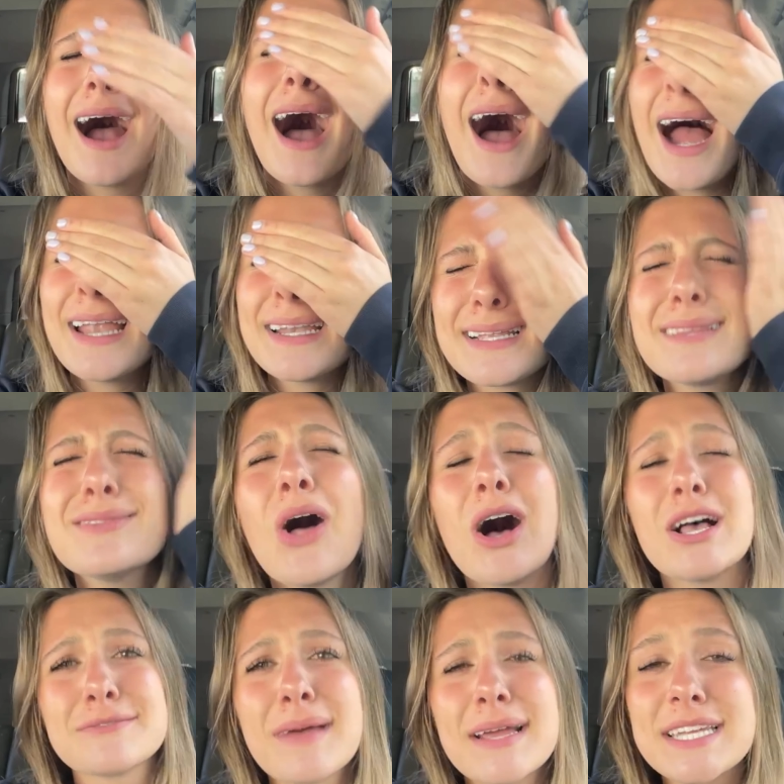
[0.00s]
I
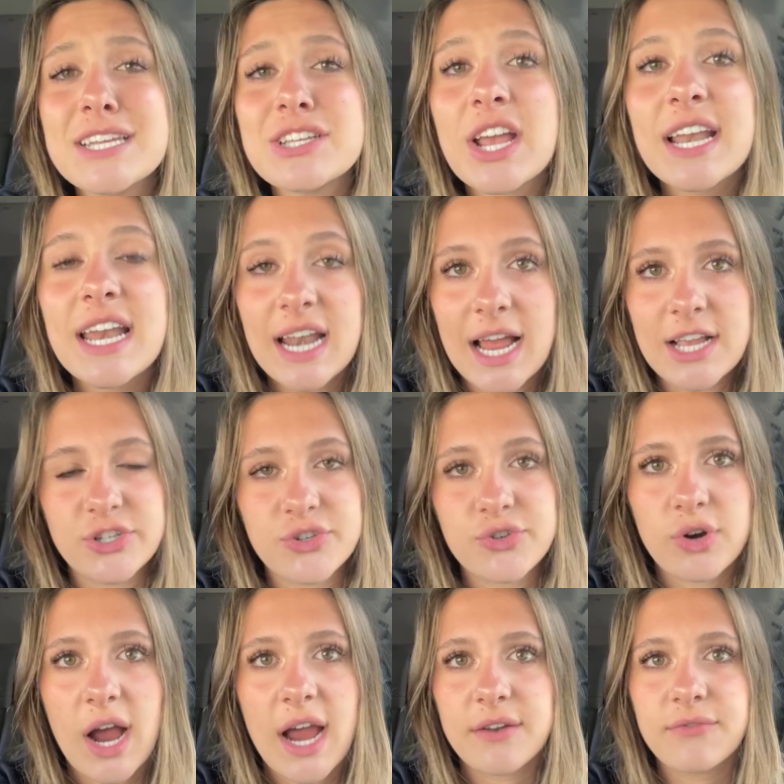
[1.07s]
lost my keychain and I just cried.